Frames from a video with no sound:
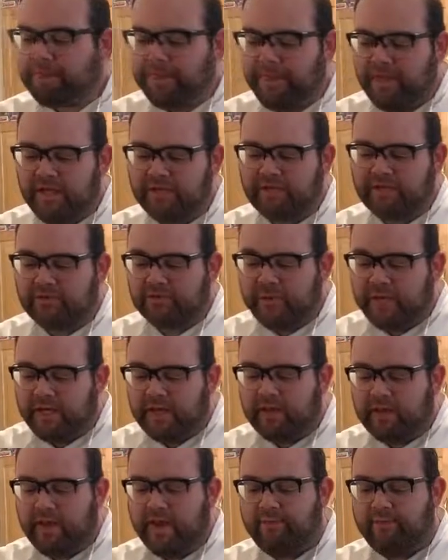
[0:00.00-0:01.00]
It's
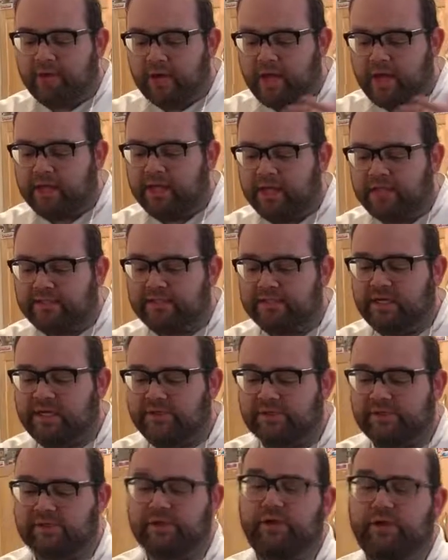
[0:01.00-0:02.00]
sweet. The apricot glaze is nice
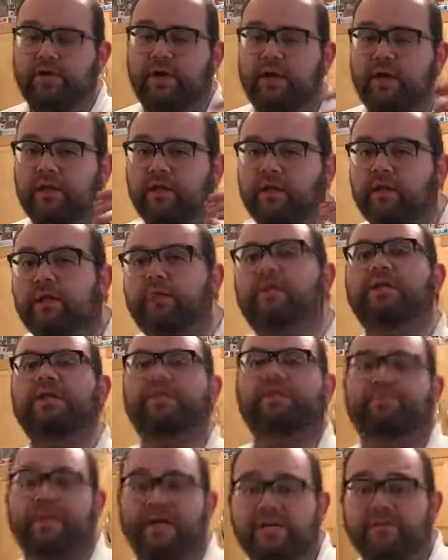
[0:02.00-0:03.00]
and sweet. You get a little bit of
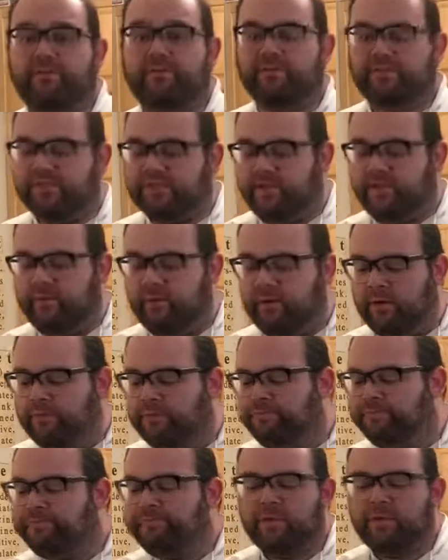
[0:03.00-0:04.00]
spice from the cinnamon,
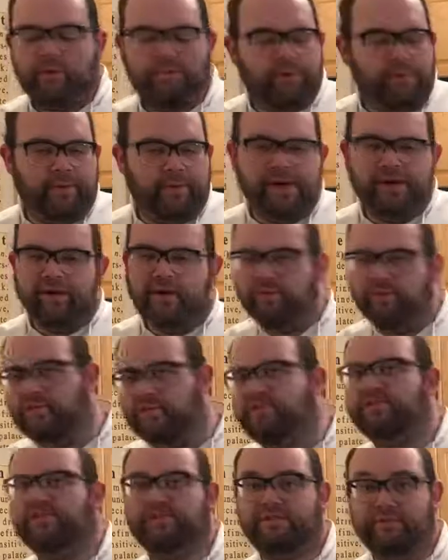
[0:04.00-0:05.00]
but by no
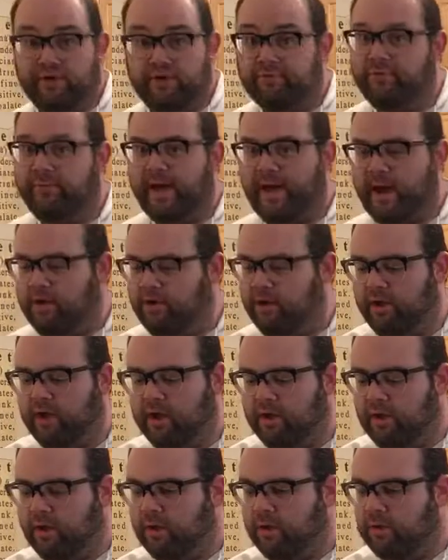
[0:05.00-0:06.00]
means is it overpowering
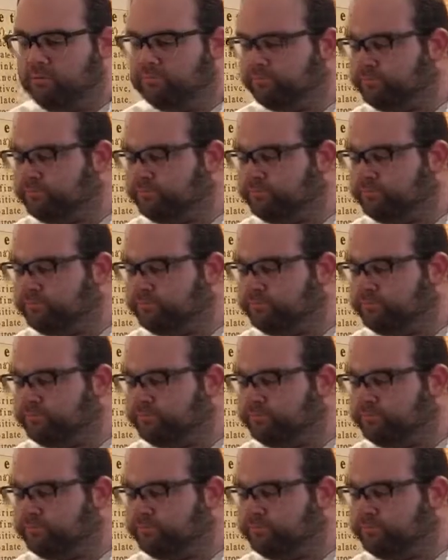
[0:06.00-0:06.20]
at all.